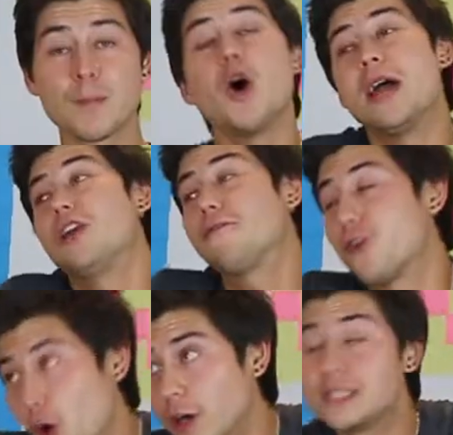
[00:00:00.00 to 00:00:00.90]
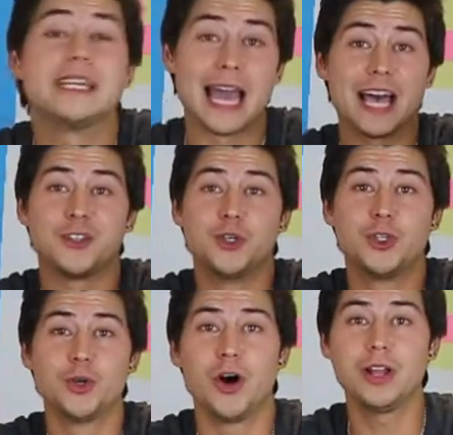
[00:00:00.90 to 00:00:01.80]
Oh, and of course, as
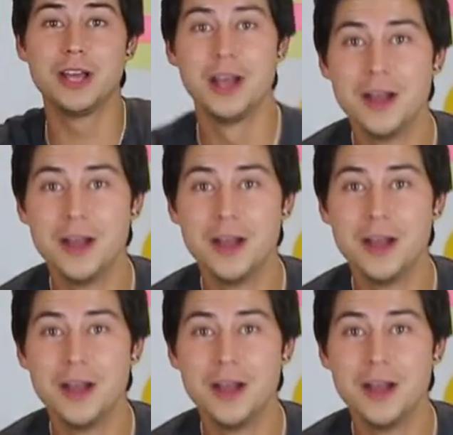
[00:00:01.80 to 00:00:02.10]
usual,